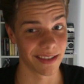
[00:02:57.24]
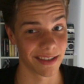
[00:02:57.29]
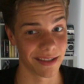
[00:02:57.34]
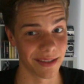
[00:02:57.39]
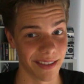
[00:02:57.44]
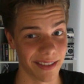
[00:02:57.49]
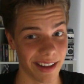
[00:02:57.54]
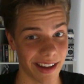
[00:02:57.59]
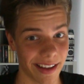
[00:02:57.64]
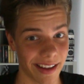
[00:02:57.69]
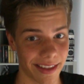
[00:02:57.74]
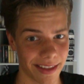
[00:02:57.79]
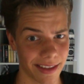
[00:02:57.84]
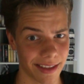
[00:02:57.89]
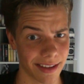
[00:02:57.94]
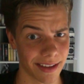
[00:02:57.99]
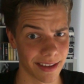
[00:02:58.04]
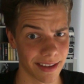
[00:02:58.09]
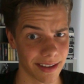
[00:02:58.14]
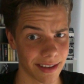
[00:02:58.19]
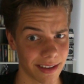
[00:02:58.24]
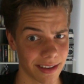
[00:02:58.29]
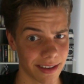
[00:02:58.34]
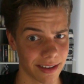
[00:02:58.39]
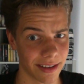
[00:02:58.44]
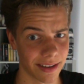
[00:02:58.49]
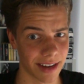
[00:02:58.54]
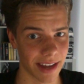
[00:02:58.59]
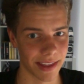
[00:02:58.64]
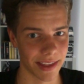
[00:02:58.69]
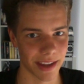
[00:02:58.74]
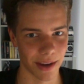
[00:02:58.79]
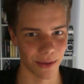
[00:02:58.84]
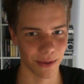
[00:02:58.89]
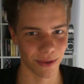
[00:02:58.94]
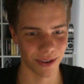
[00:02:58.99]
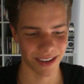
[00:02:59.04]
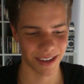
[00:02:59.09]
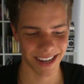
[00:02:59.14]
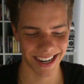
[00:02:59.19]
To death, you got that
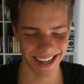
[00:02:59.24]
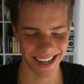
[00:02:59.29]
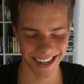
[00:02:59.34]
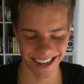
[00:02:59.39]
one.